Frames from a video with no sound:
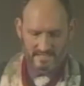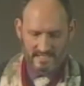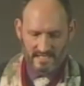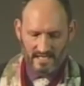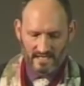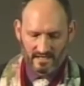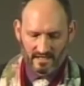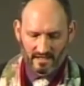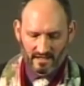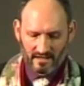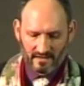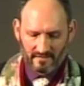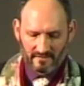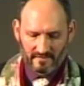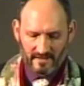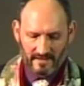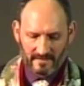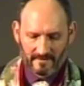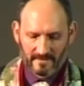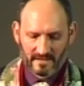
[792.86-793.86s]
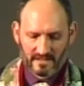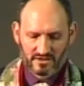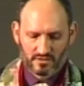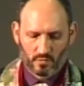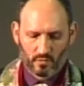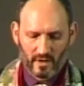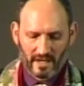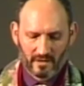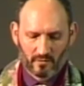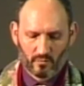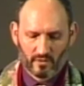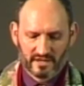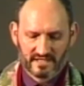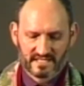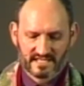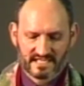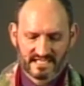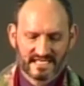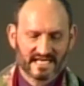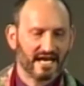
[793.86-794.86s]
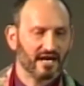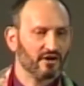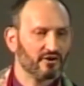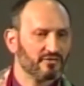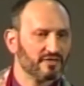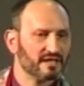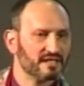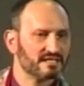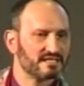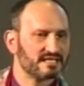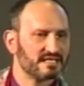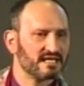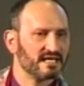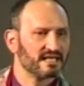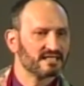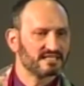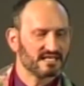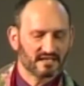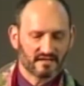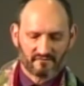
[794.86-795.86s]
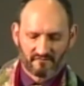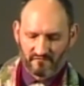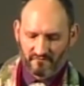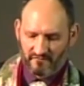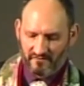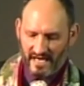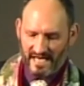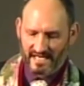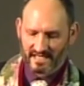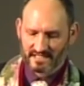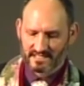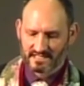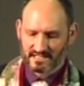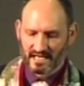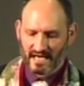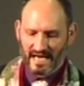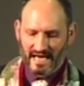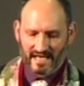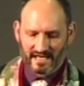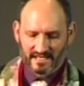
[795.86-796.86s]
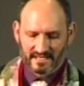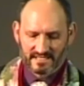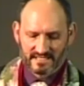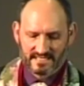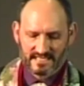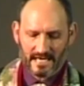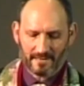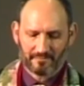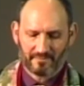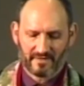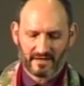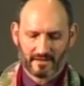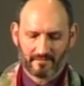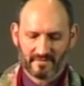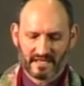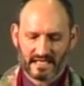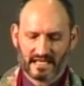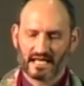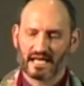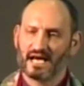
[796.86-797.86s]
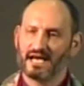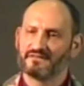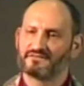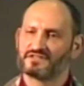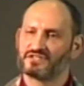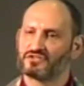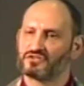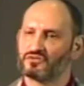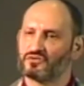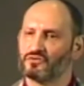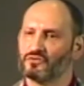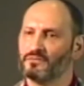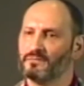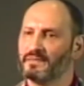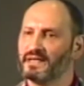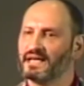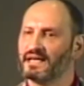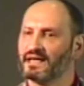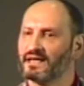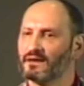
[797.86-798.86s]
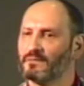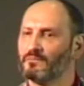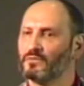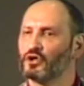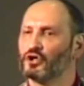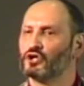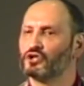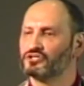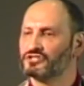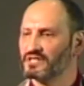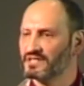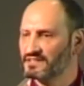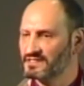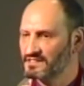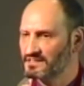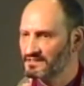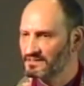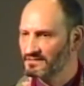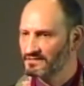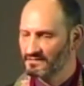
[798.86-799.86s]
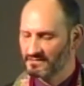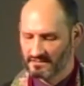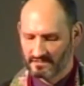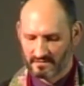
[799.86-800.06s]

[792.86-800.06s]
he said that it is when we stare these things in the face and accept them that life's true meaning emerges.